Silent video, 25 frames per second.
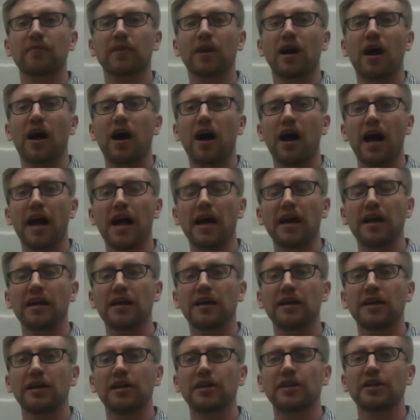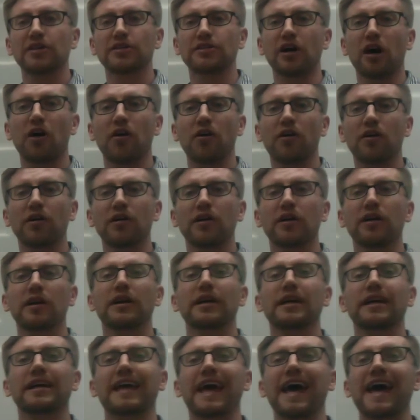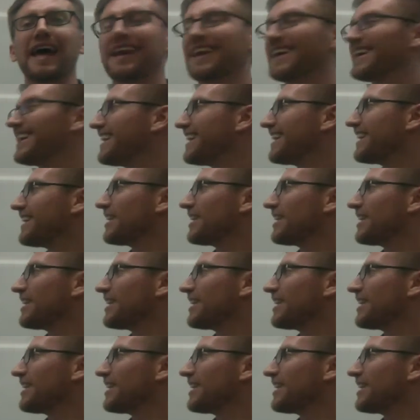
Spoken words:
All right. So again,